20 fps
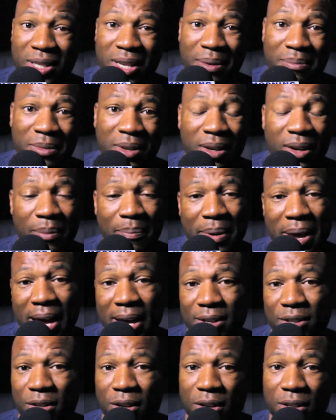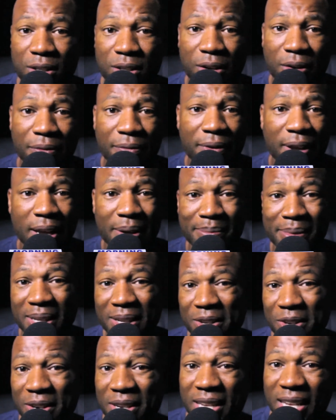something to pass on to your family
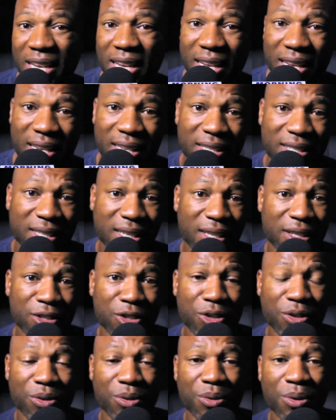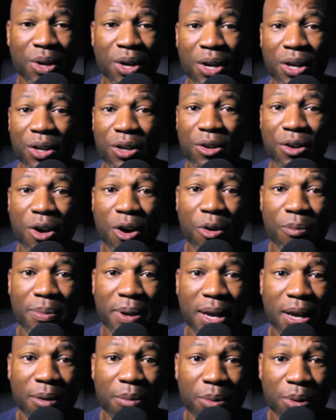and your kids, and to,
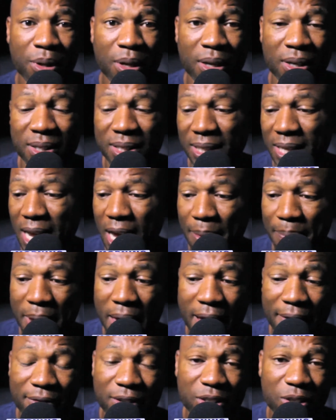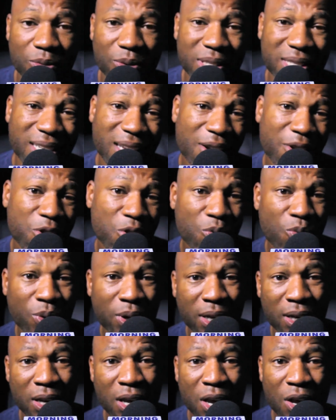be able to stop having someone tell you
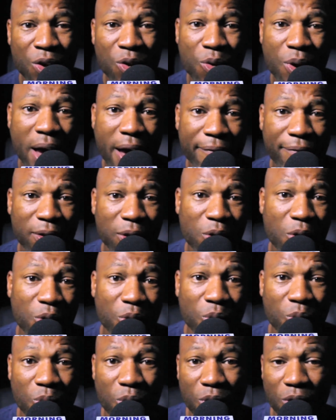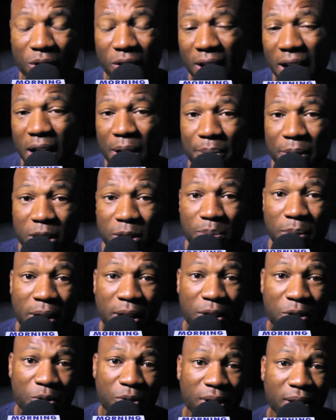when you have to go to work or how much
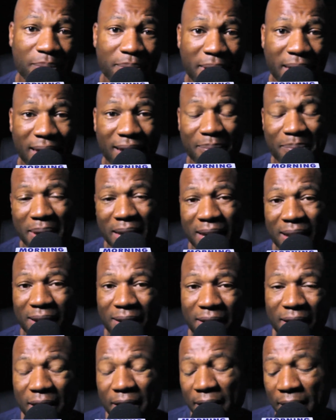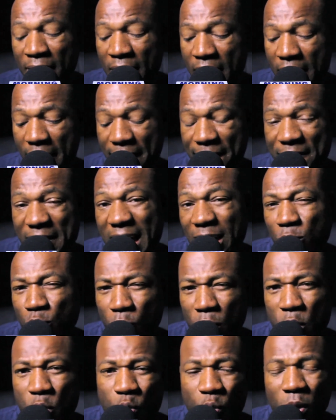money you can make, man. If that's
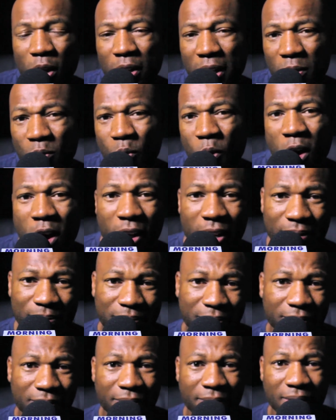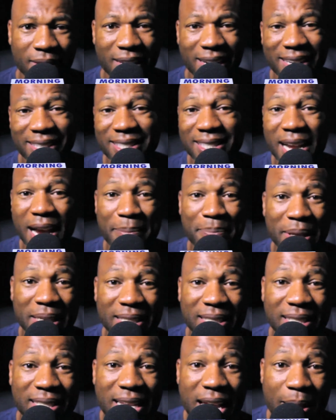what you really want, then it's time to
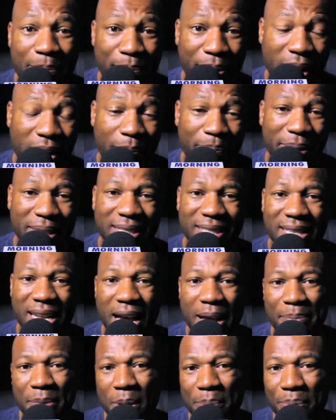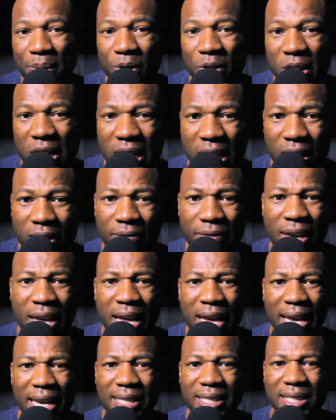step up. It's time to believe.
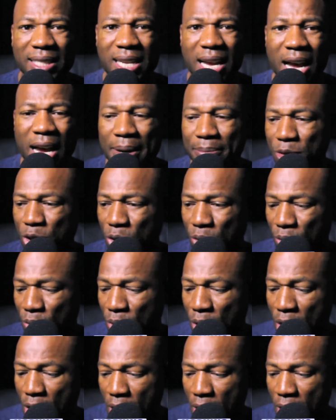It's time to